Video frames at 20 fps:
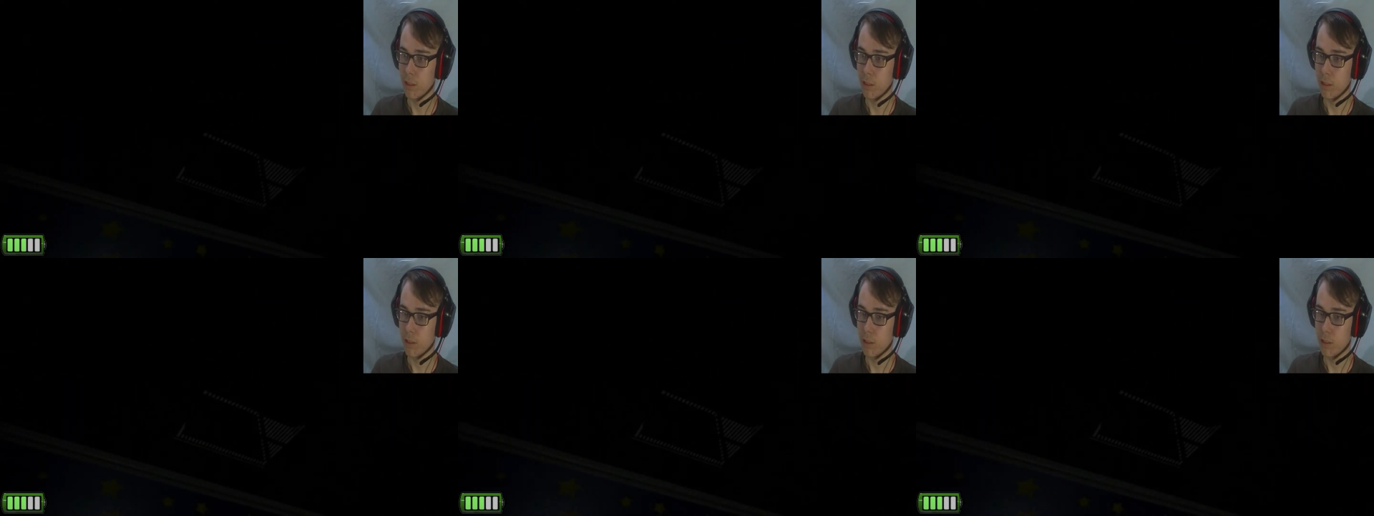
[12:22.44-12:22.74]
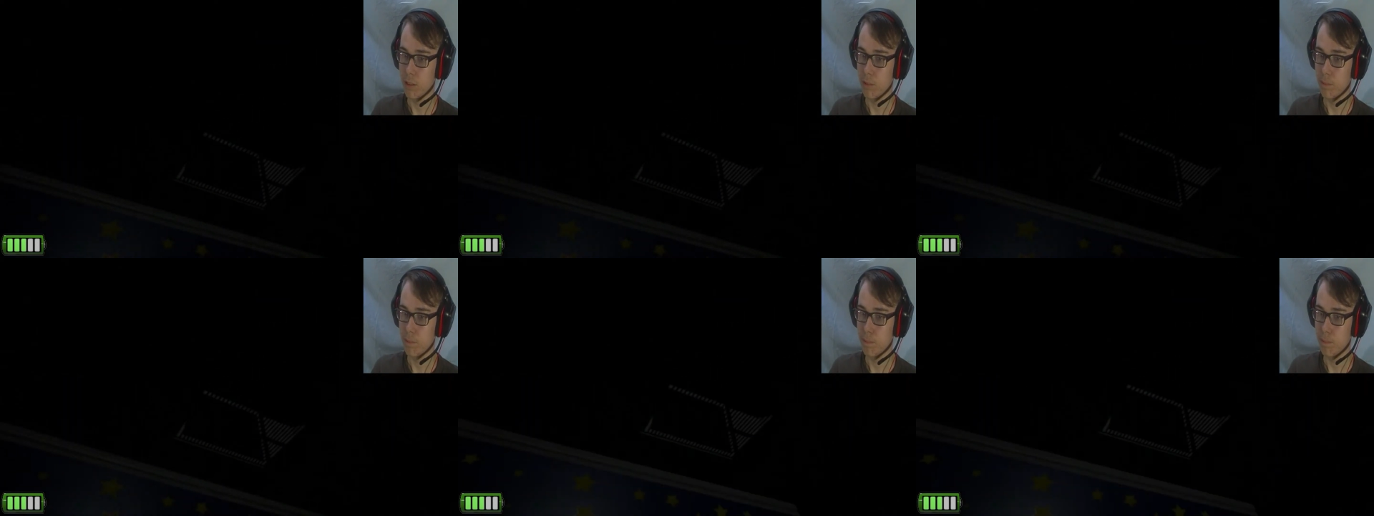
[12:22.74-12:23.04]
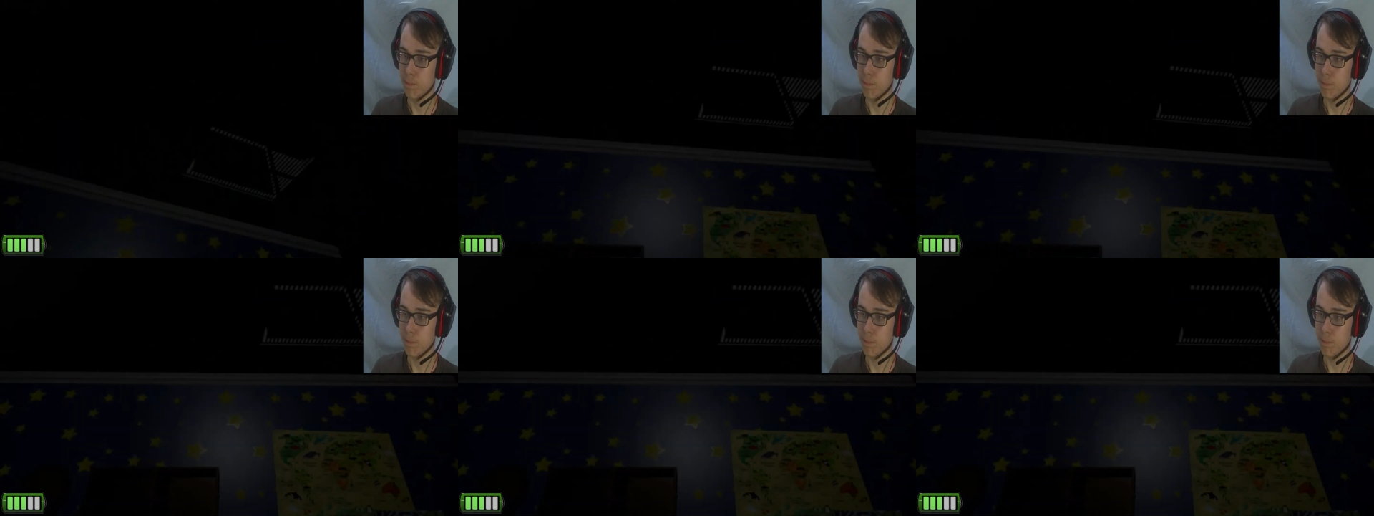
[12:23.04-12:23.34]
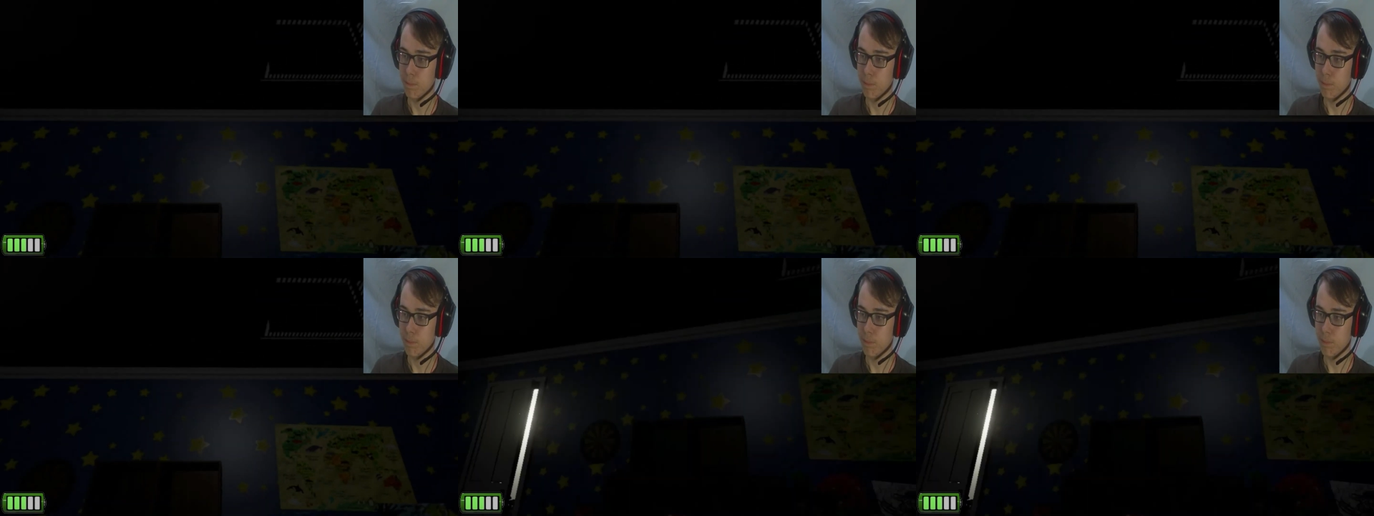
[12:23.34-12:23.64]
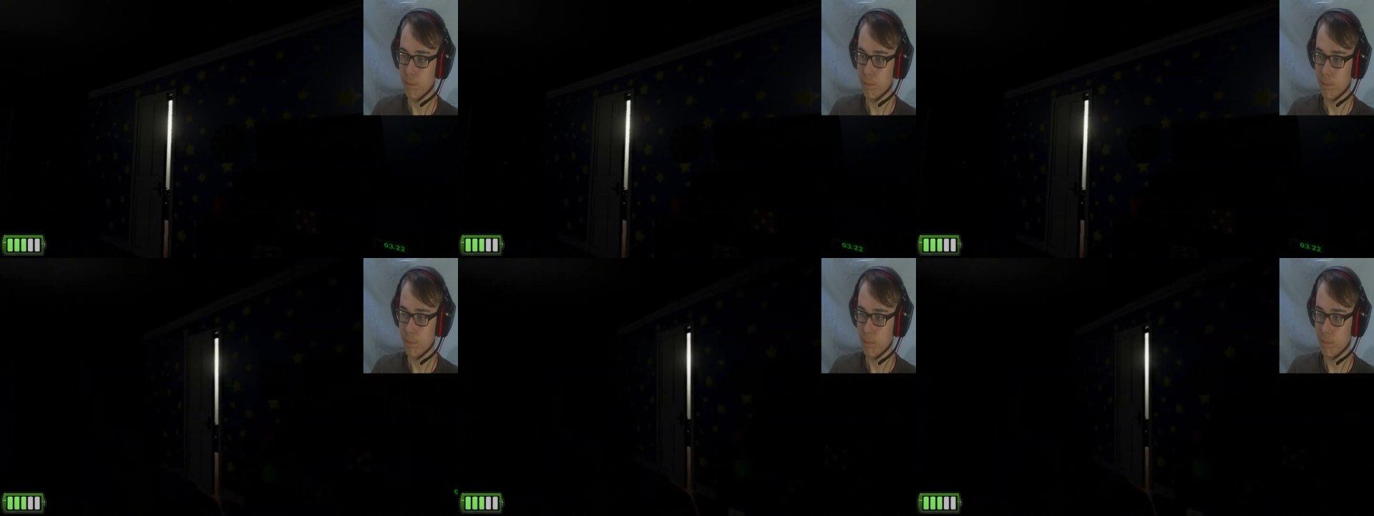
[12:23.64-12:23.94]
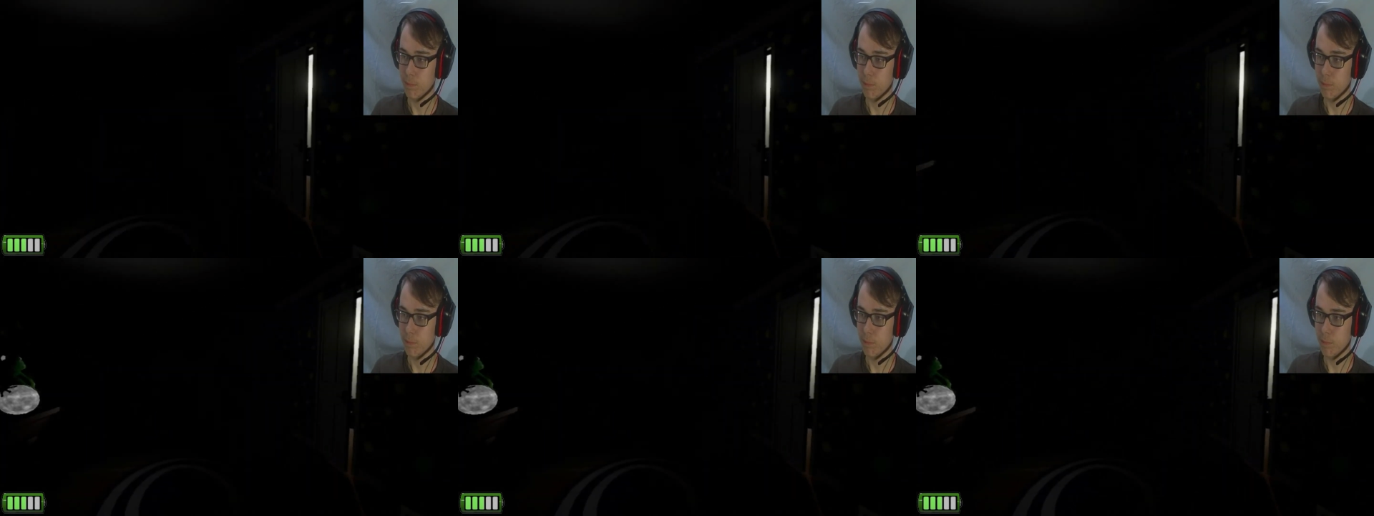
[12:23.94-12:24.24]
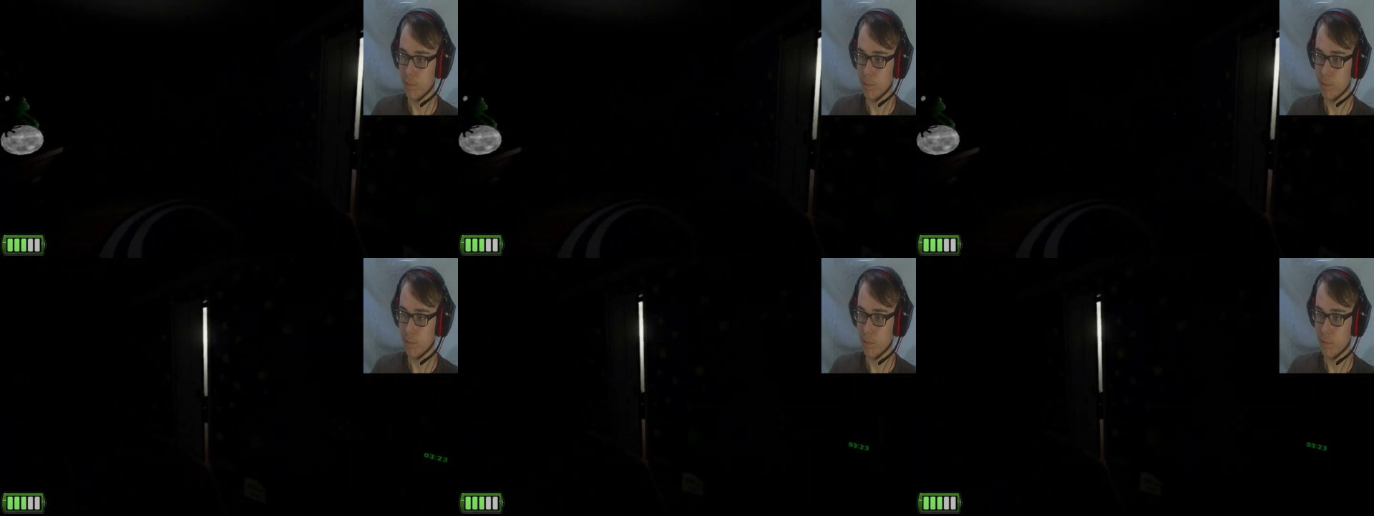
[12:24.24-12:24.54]

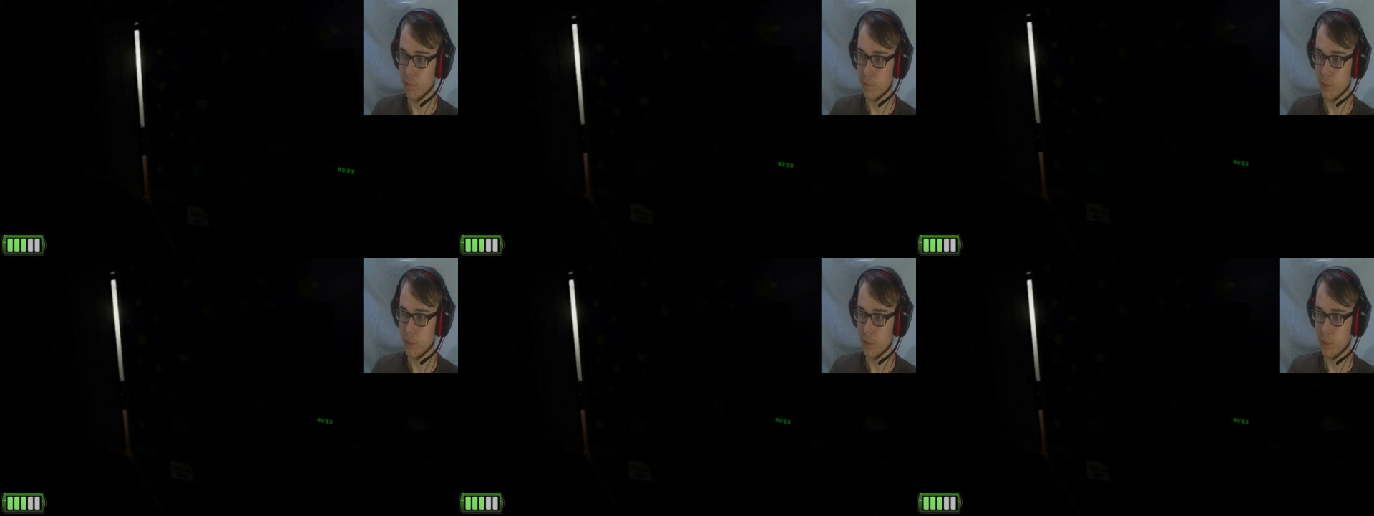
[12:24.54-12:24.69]
(no one is talking)